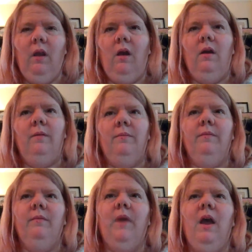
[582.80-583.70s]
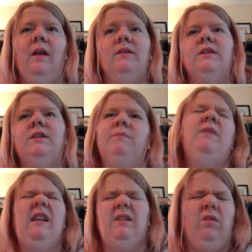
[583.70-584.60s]
And
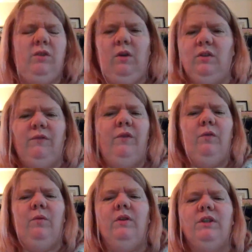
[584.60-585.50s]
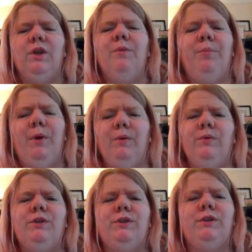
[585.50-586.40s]
there's all sorts of other ones that
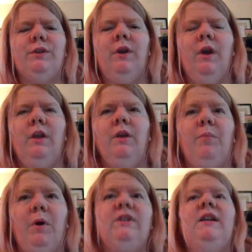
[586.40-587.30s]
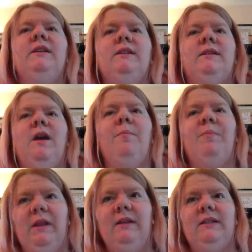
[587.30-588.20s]
boost your body's
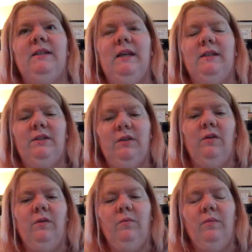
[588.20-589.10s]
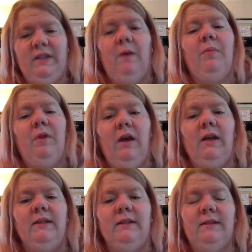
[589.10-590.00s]
ability to
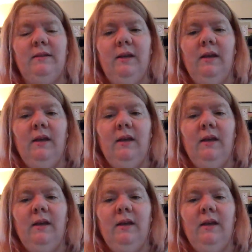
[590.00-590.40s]
metabolize